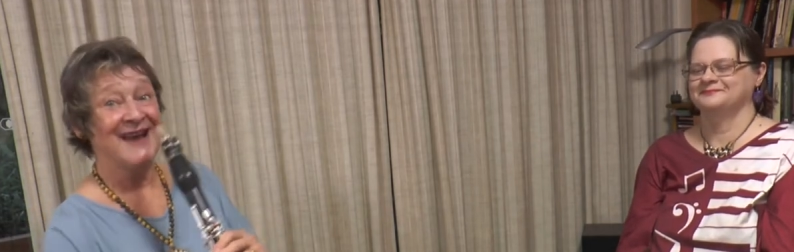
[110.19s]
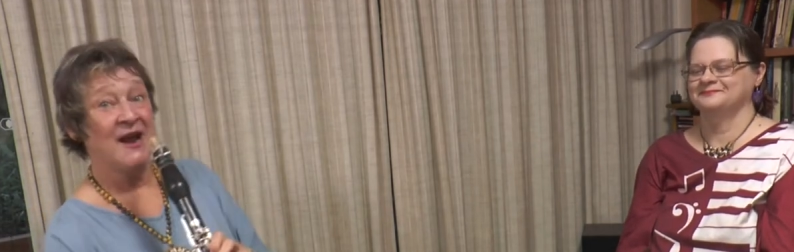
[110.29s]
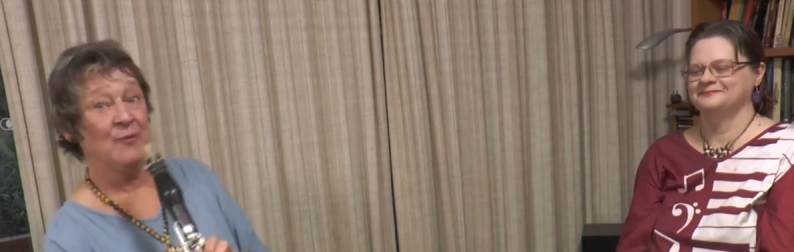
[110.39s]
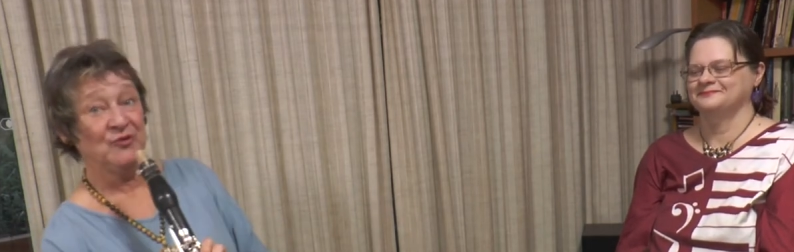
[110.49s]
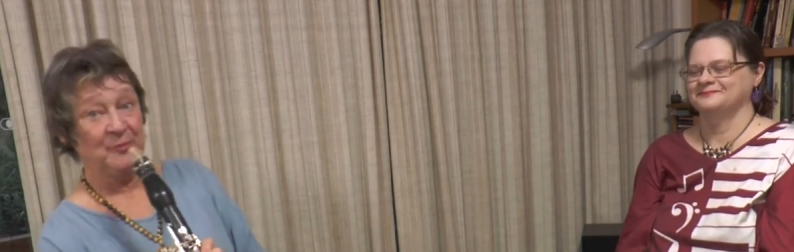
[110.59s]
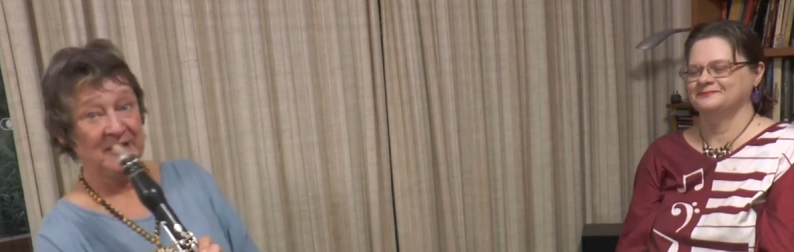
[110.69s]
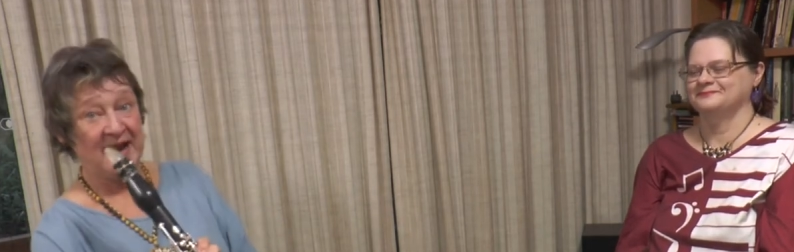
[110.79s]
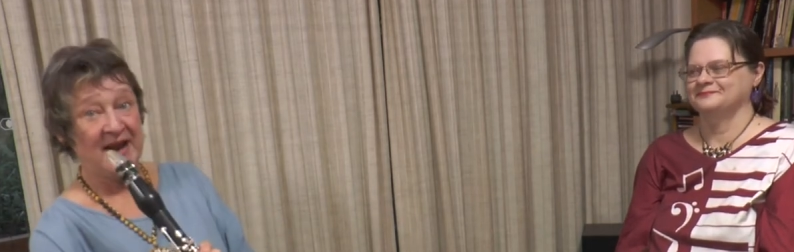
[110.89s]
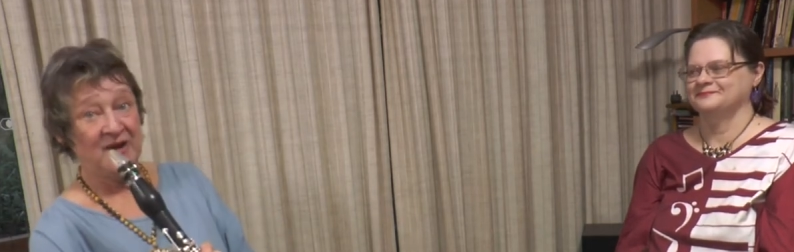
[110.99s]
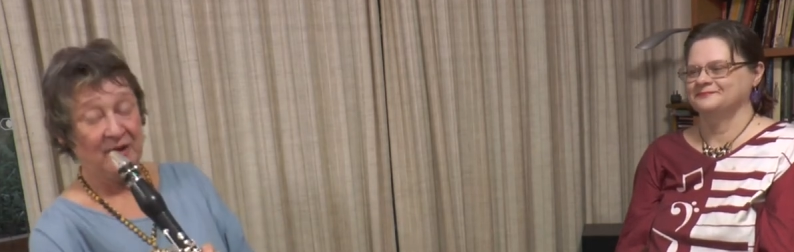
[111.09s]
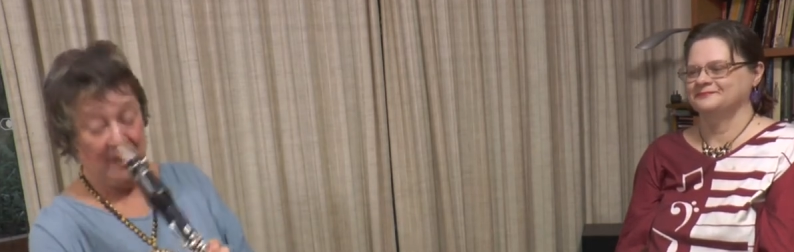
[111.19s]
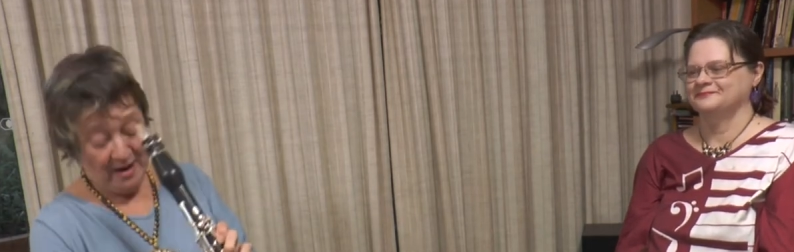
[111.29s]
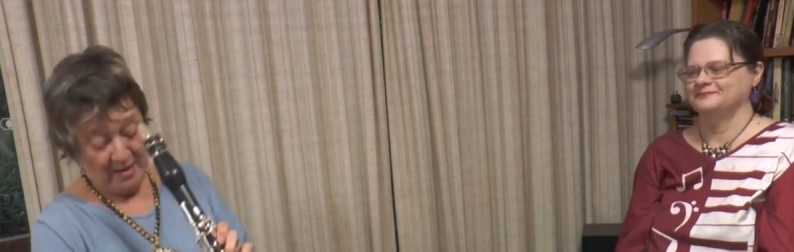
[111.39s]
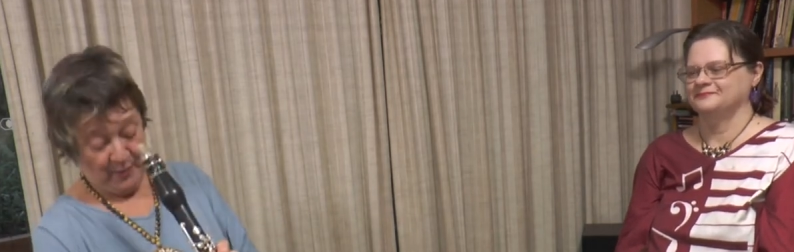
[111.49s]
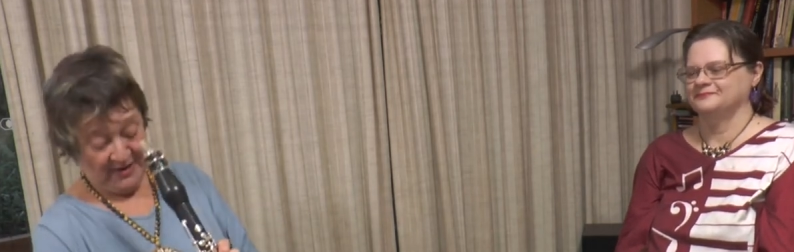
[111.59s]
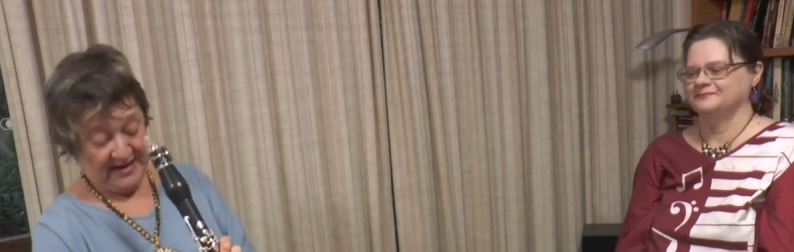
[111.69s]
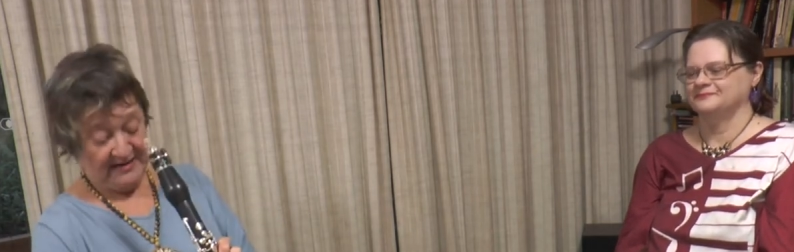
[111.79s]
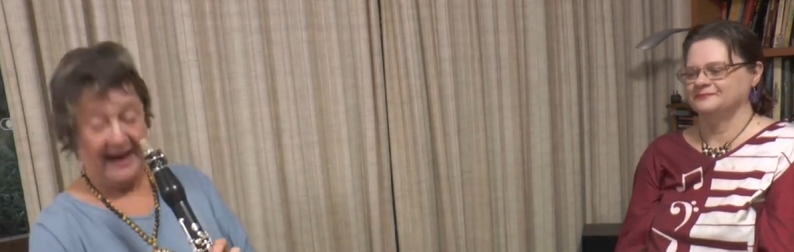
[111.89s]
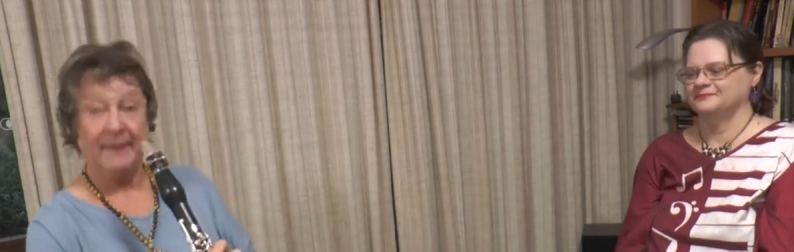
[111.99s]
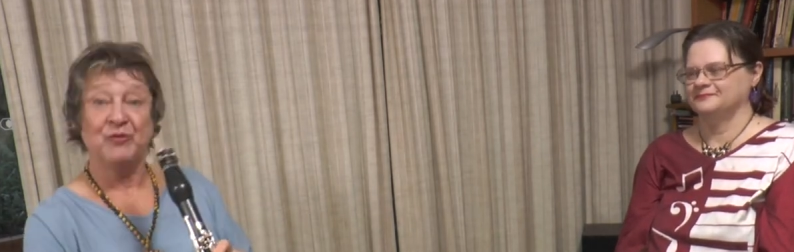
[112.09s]
Speaker 1: It was a bit angular, but he
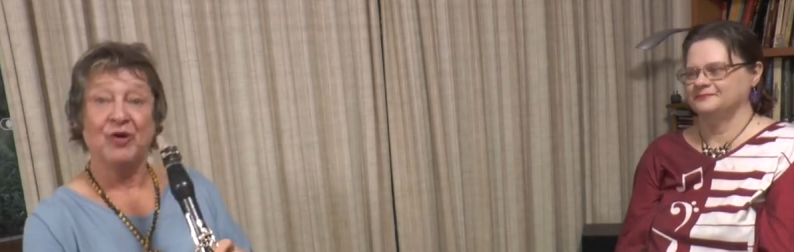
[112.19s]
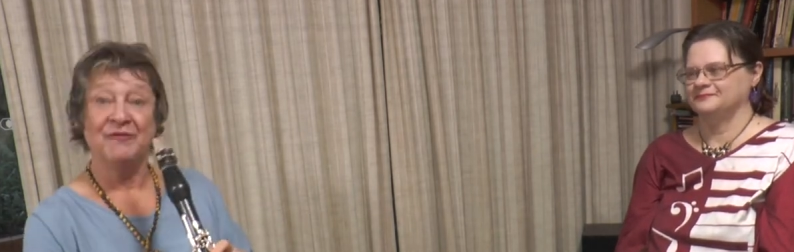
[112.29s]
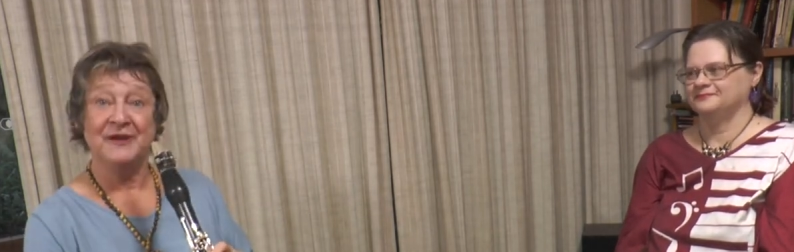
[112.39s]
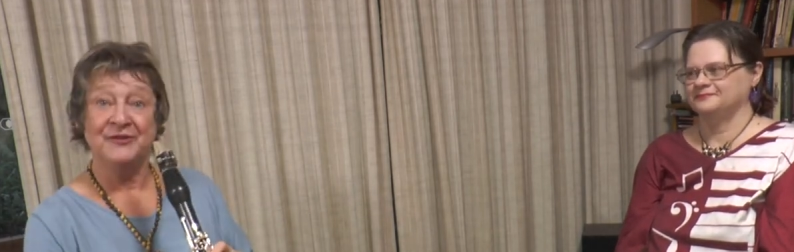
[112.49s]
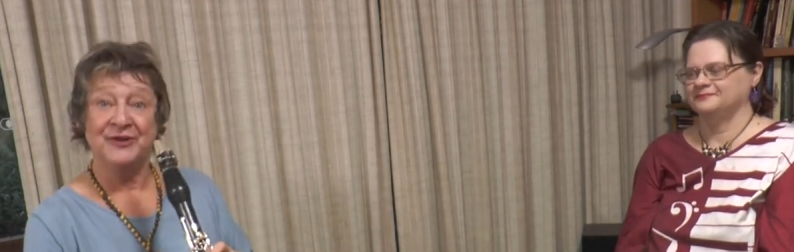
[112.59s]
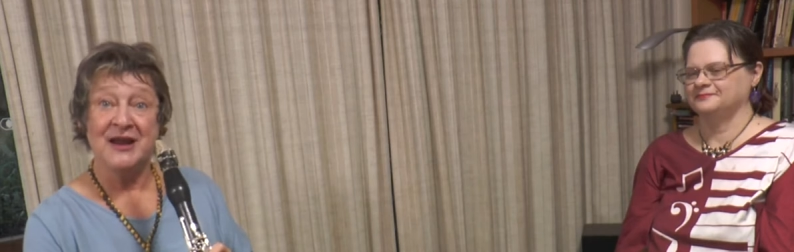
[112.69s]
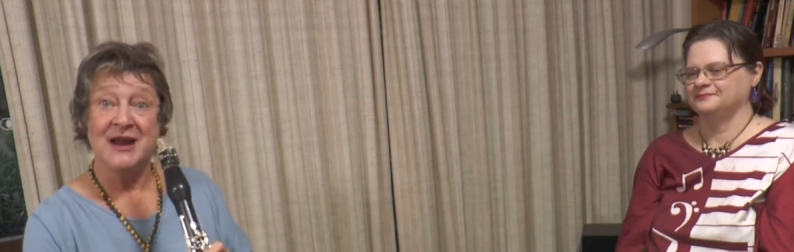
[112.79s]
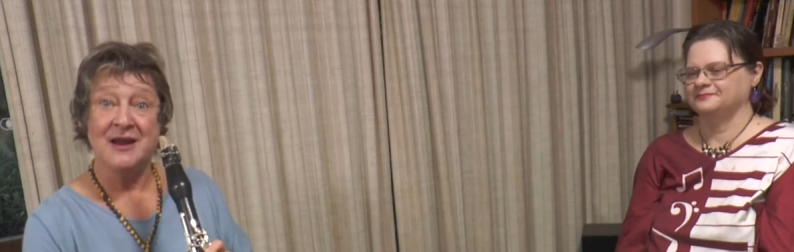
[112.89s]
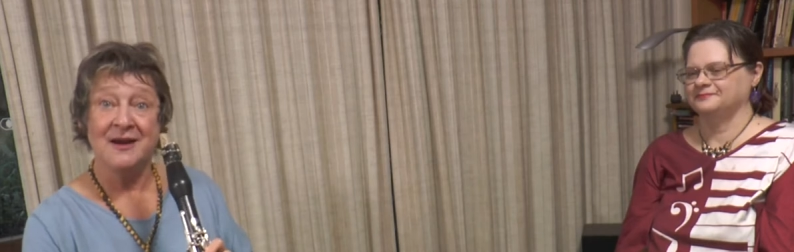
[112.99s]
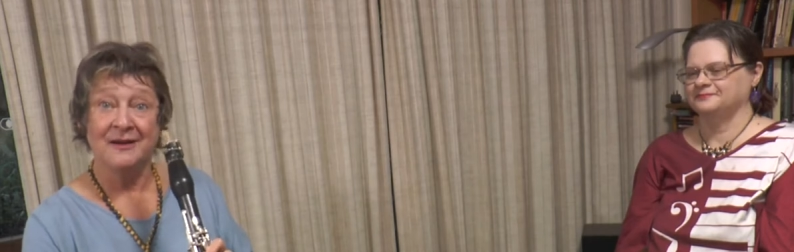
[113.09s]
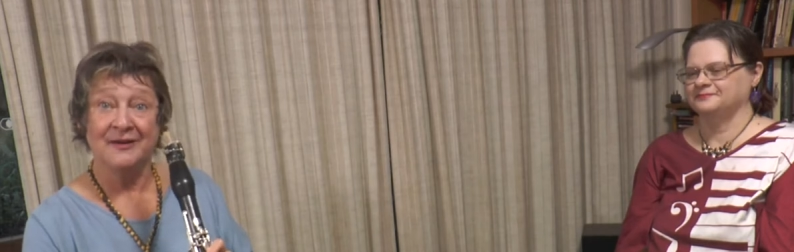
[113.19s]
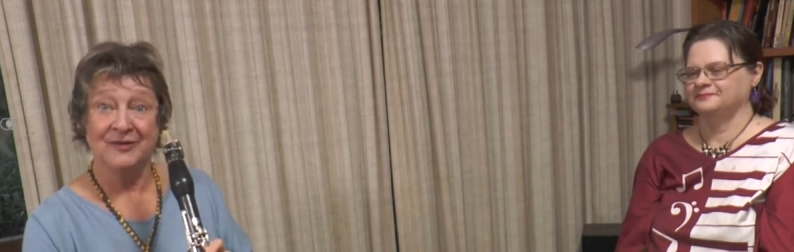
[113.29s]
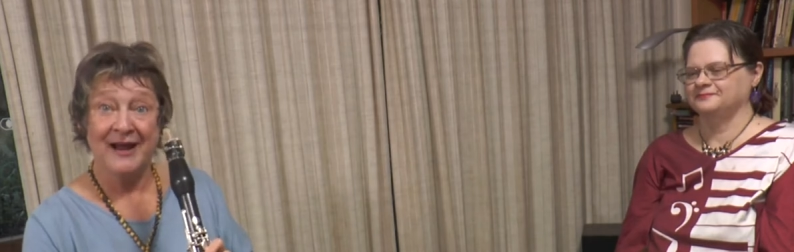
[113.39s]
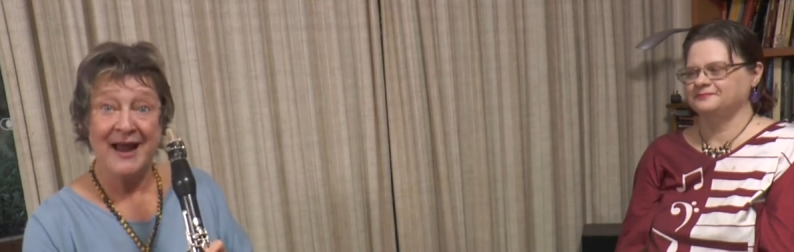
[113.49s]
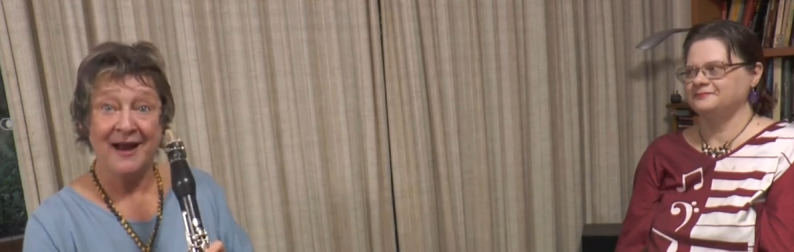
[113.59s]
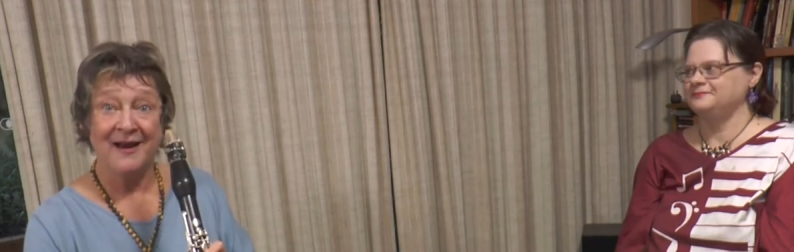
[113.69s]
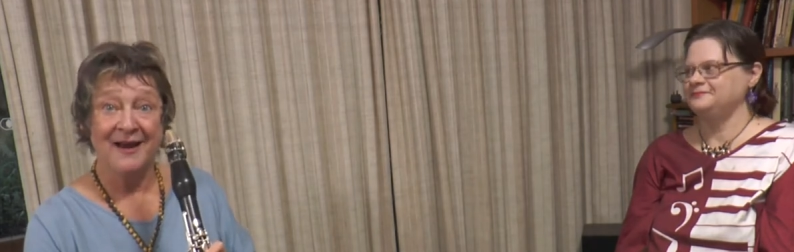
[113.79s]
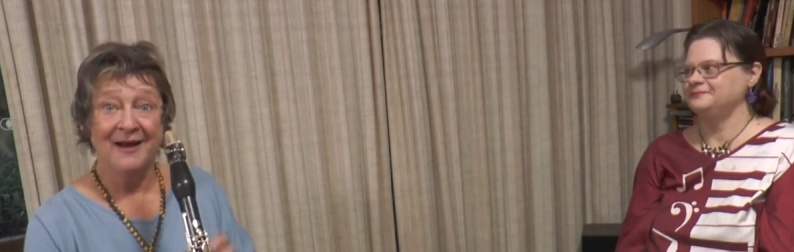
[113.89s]
kept off his knee, his leg.